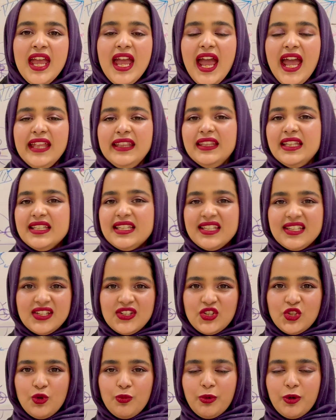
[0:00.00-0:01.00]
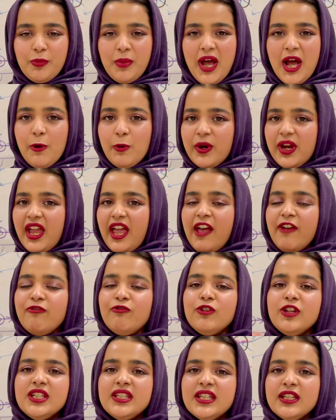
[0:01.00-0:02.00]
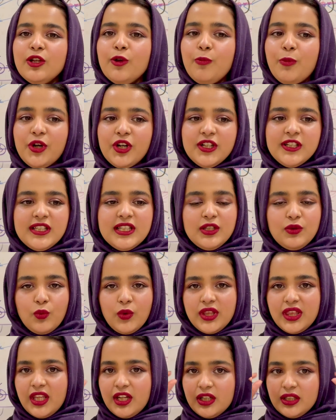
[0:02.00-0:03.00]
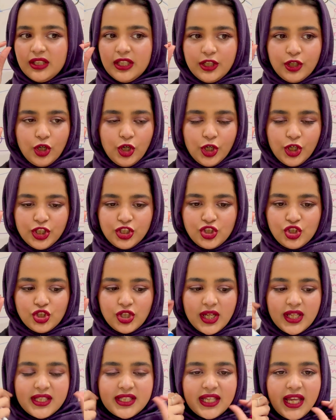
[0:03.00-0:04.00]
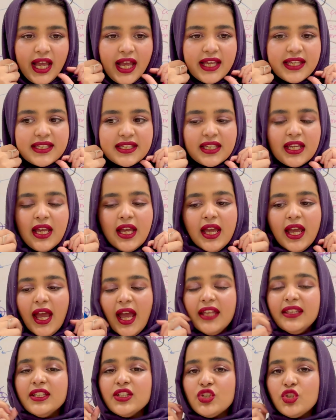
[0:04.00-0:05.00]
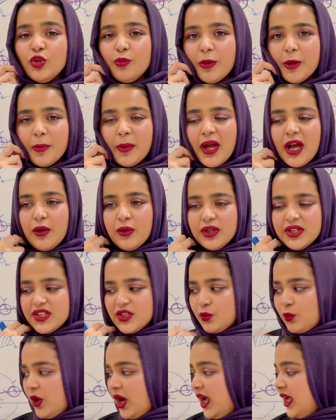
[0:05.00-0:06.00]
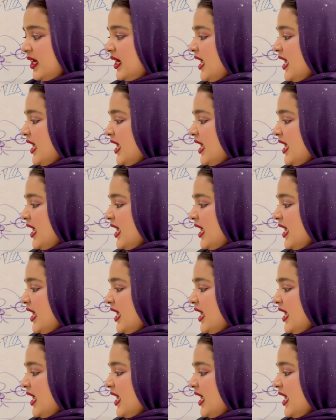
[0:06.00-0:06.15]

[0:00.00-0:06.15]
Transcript: And this is a superpower every single person with their little Earth shades has. And the superpower is what?